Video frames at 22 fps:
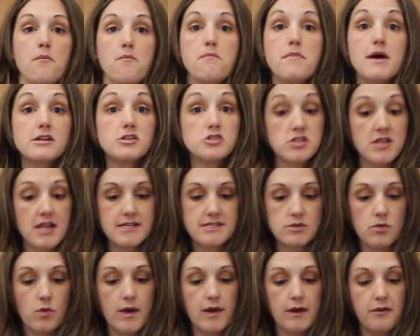much
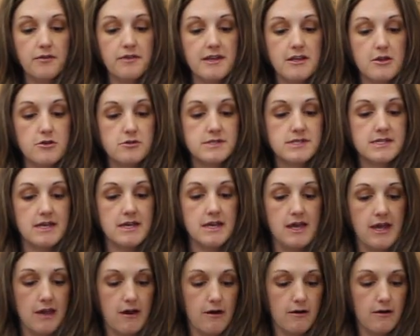less oil than you see
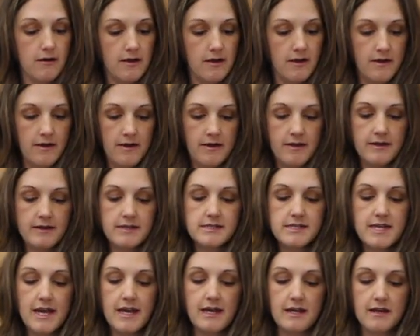here.
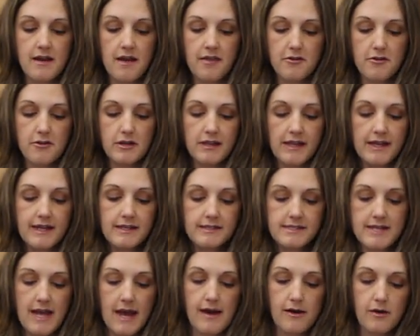Take another clean
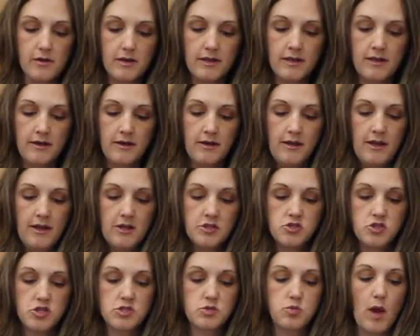towel.
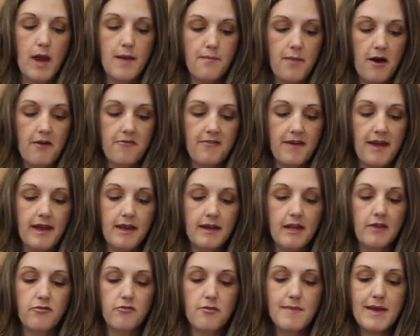Just wipe off
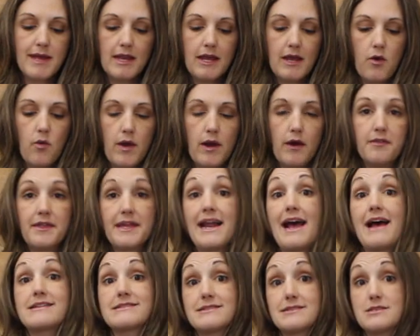any remaining oil that
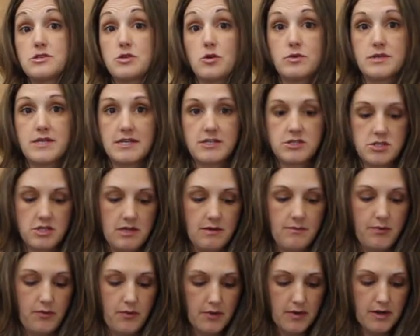hasn't soaked into the
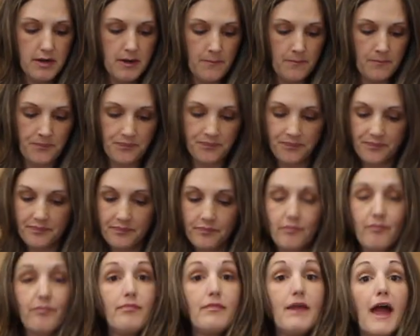board,
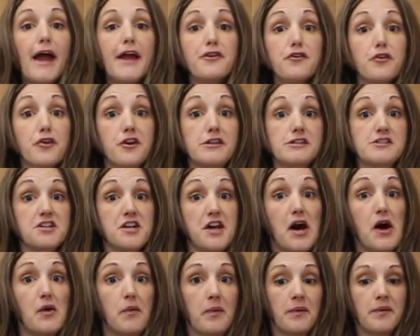and you're good to
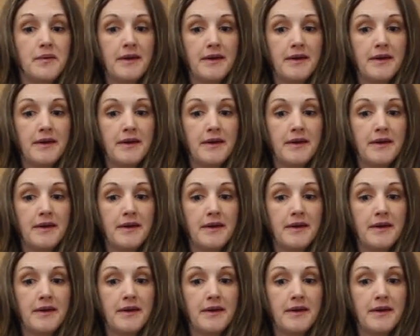go.